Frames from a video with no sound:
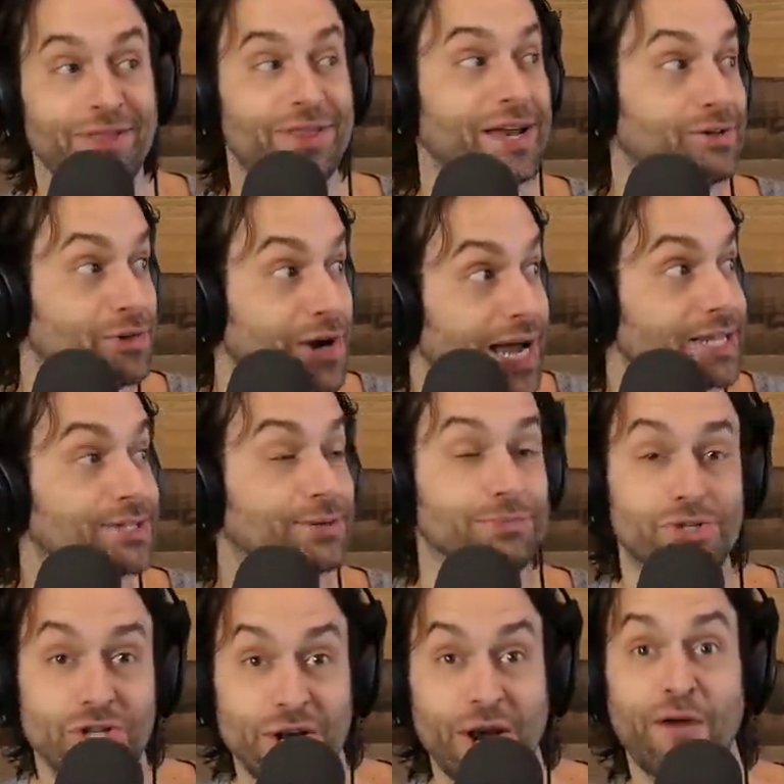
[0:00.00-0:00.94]
that drags some
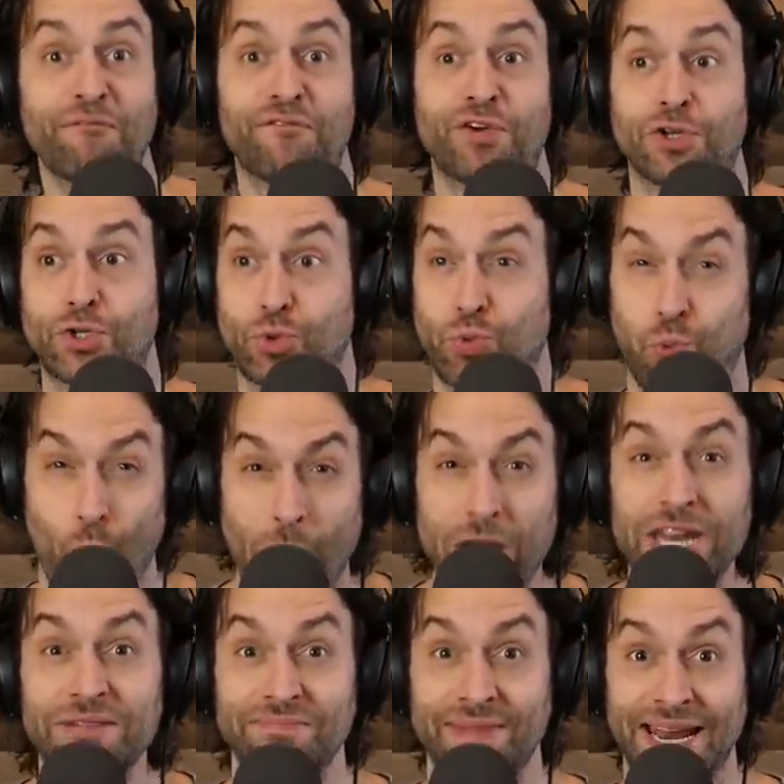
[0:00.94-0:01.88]
shit out for
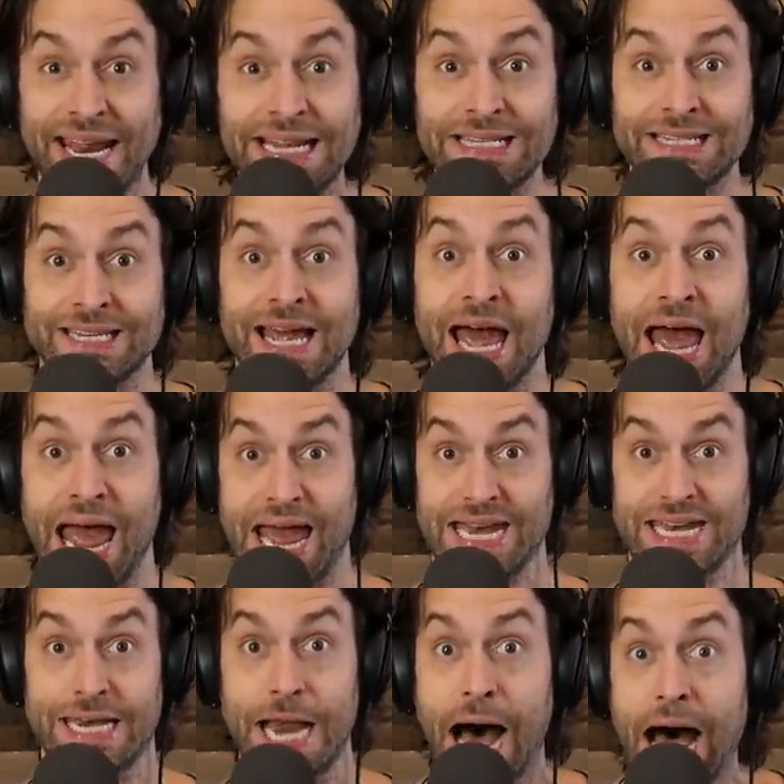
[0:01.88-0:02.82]
20 minutes
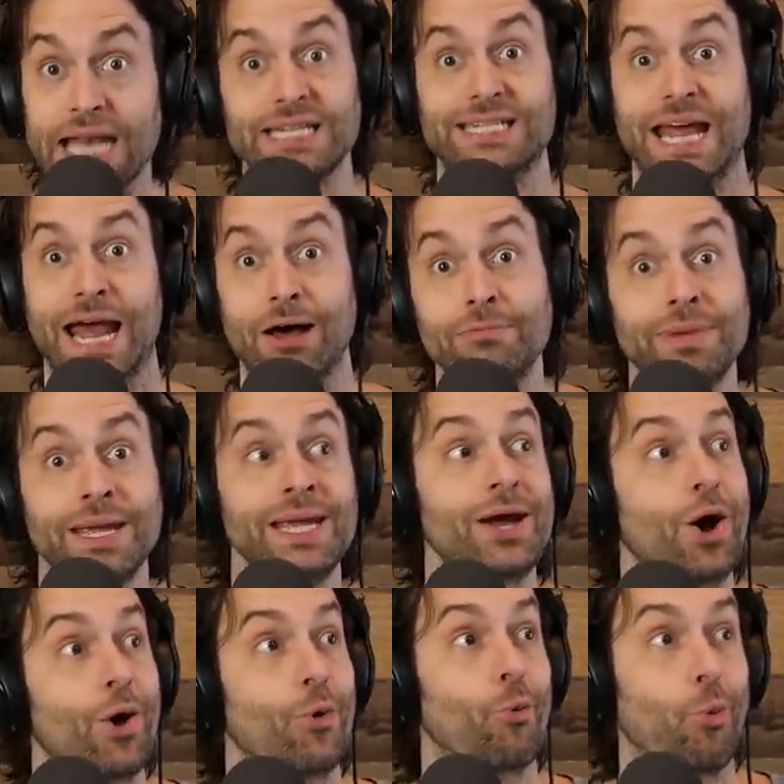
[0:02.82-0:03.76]
and not tell
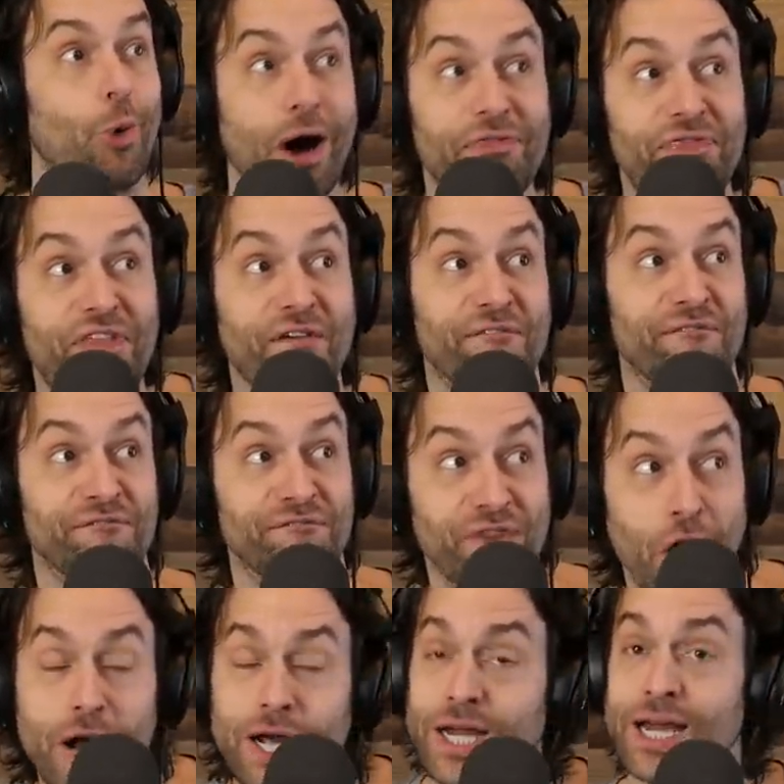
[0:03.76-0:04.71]
me what the
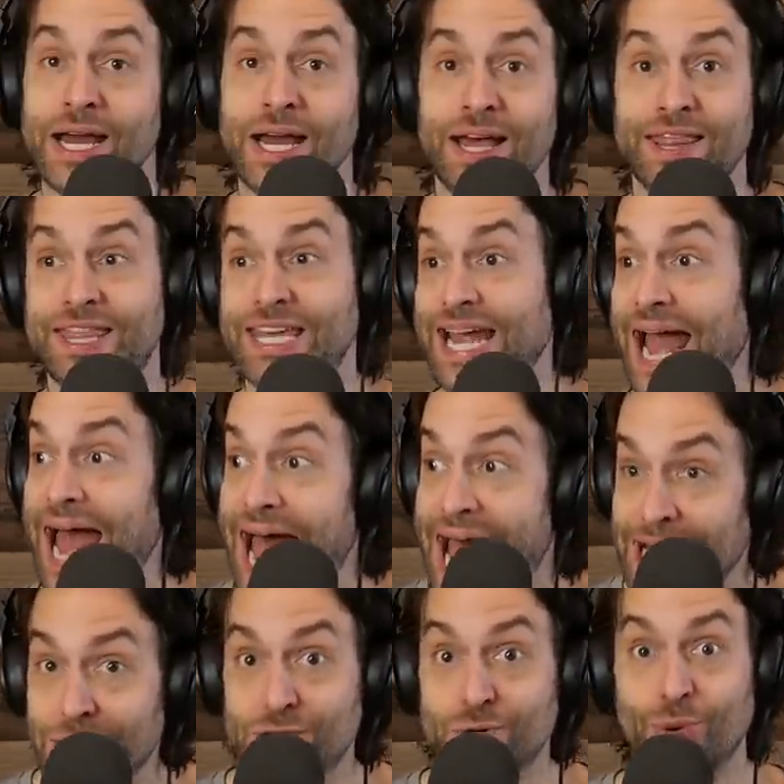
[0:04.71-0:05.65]
fuck the
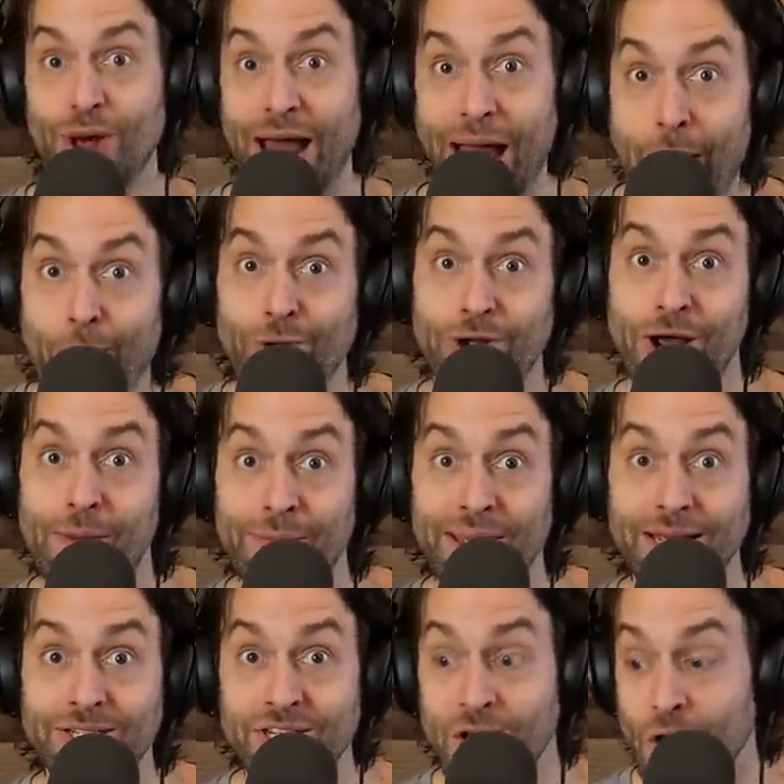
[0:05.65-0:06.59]
actual outcome
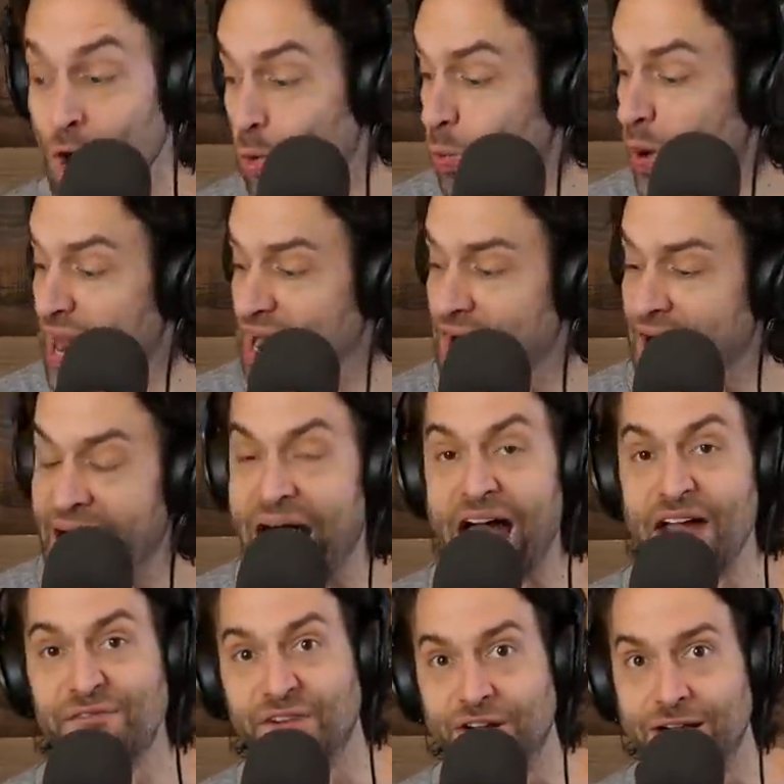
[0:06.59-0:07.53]
is when
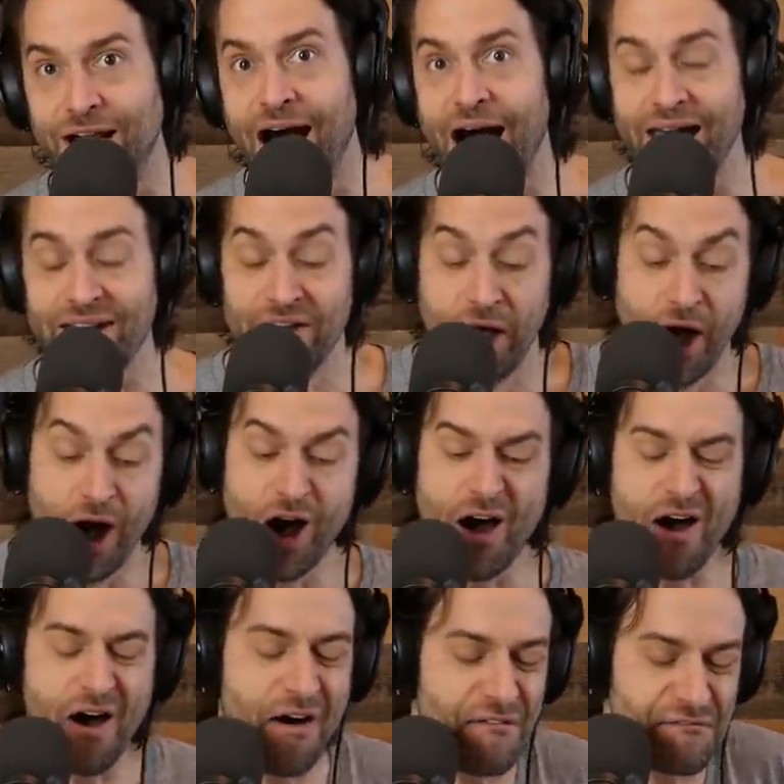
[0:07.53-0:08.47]
I've got
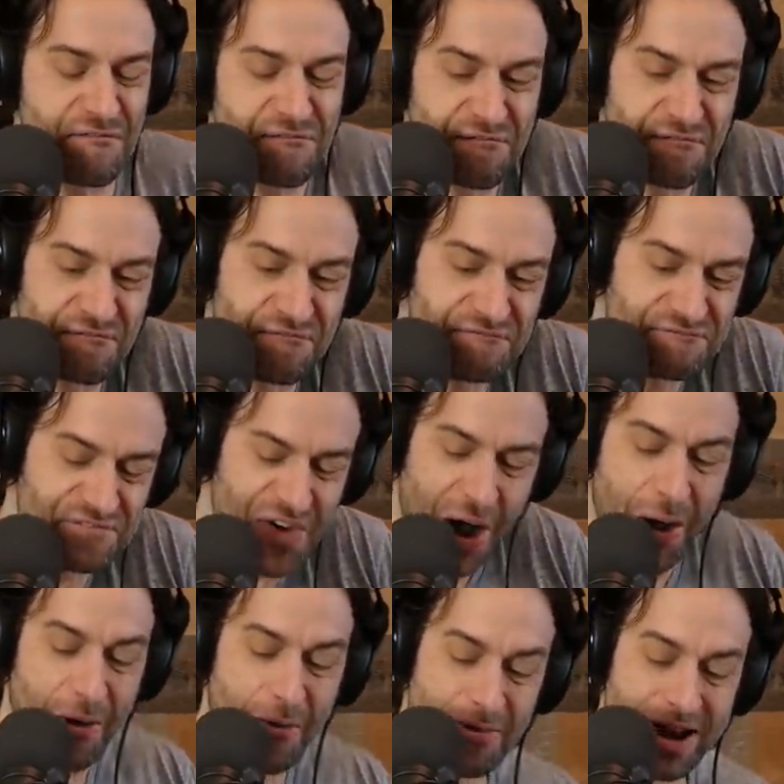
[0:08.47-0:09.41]
a
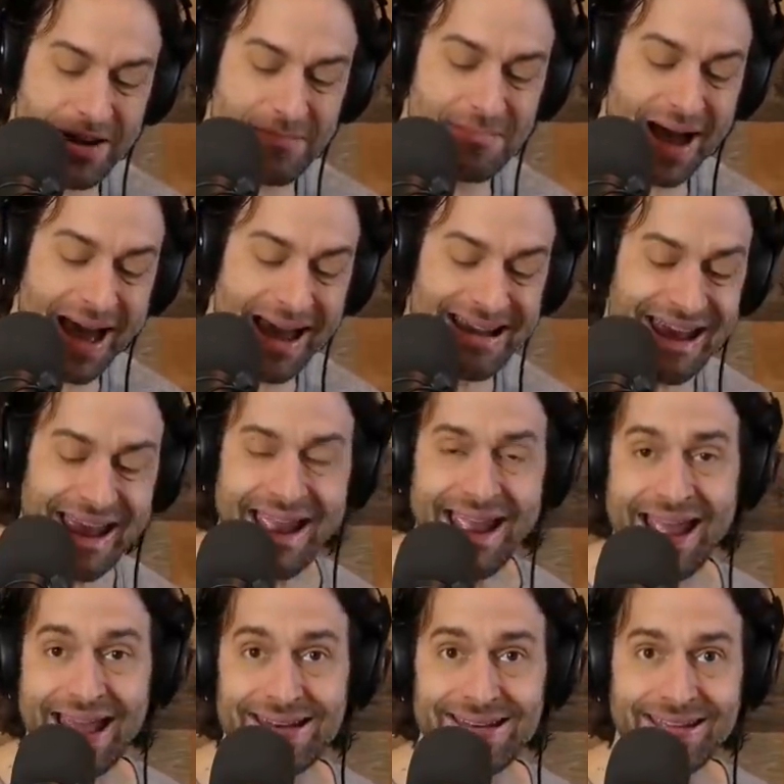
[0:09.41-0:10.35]
phone in my
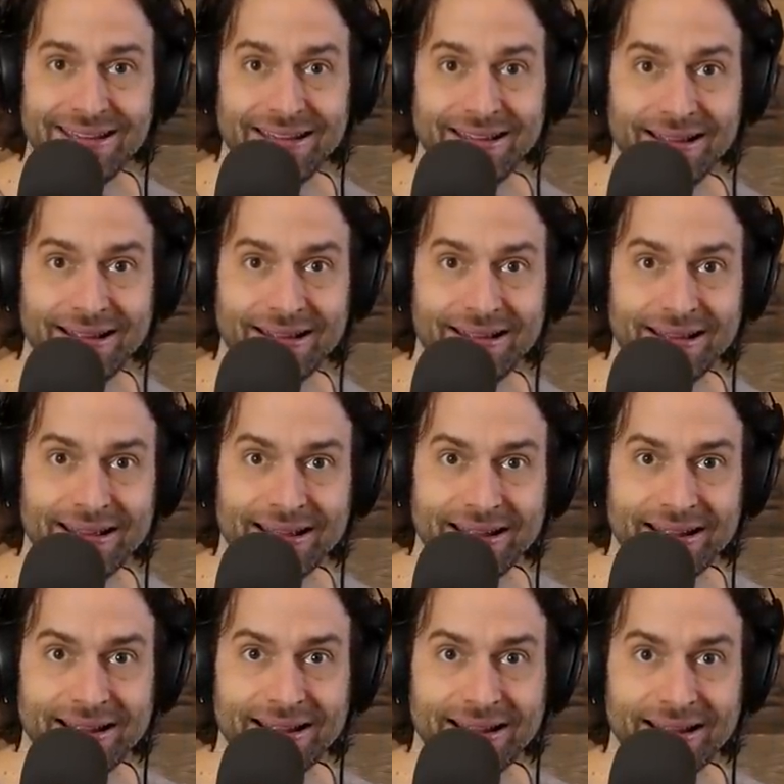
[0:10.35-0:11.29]
hand? I ain't
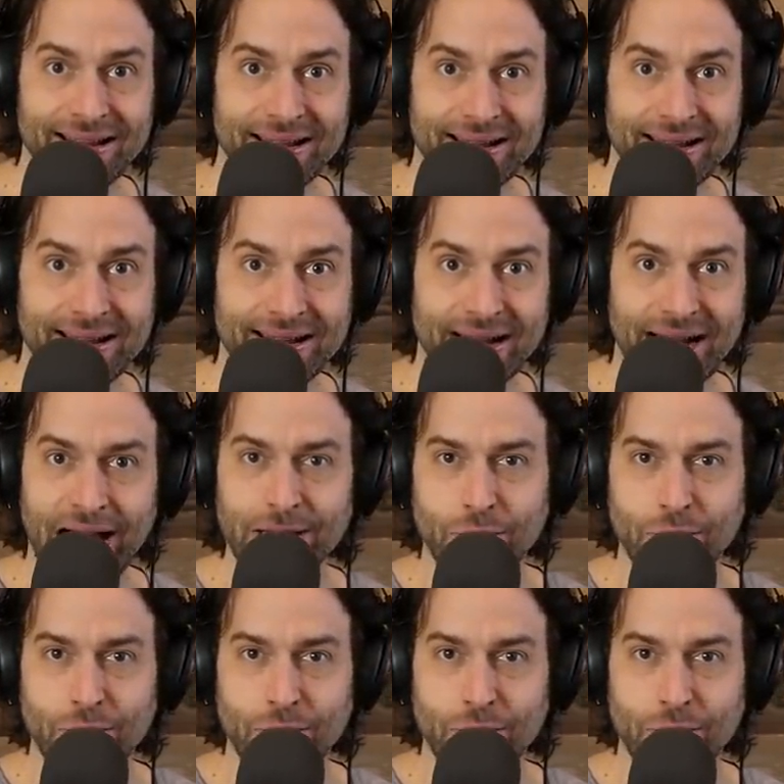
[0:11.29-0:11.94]
got no motherfucker. I